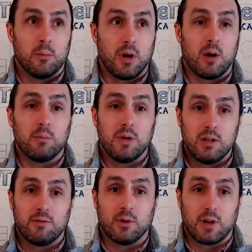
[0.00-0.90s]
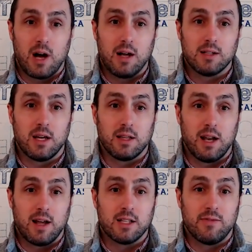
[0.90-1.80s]
put out meaningful content
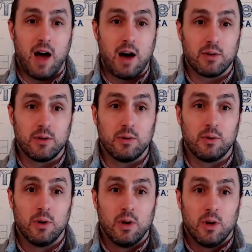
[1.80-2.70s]
that adds value